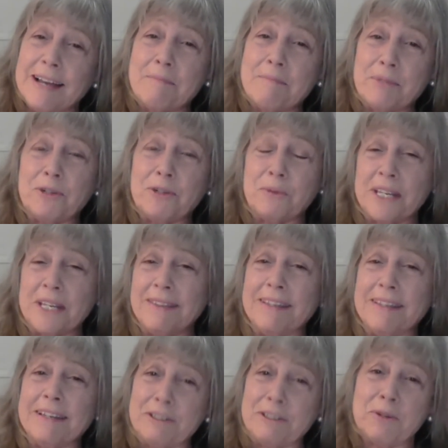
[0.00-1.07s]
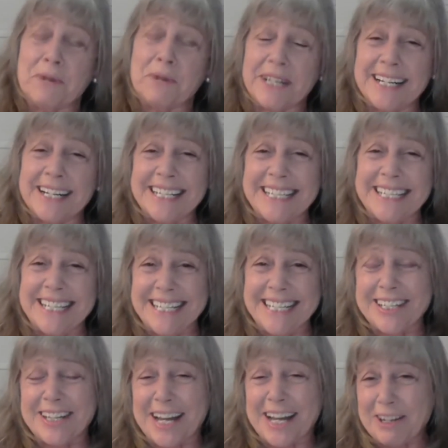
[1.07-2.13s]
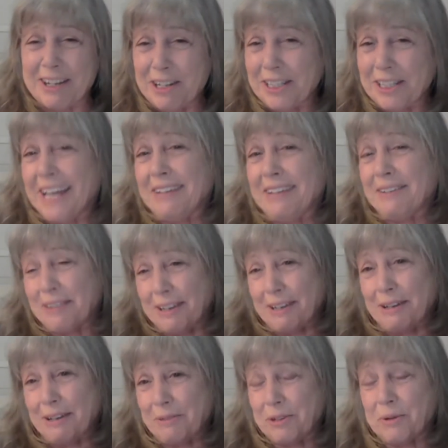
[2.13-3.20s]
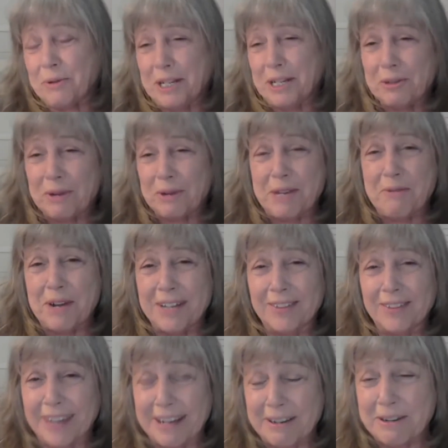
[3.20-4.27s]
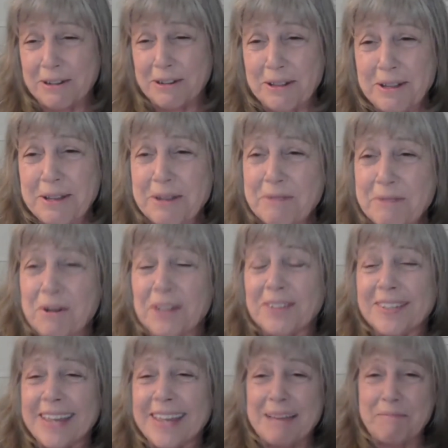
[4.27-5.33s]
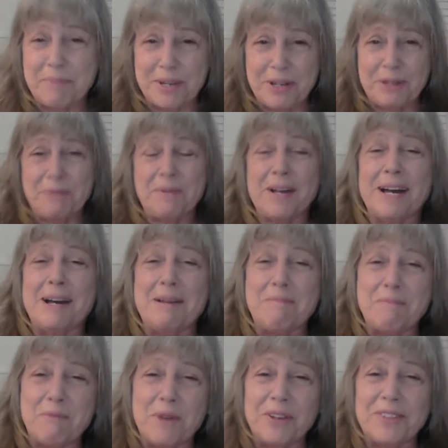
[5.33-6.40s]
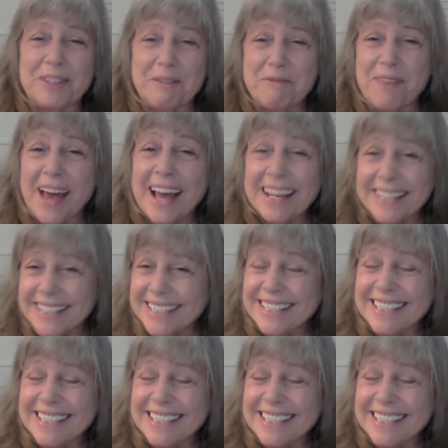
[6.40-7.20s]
between the 2019 cycle and the 2021 cycle once that bill was in effect?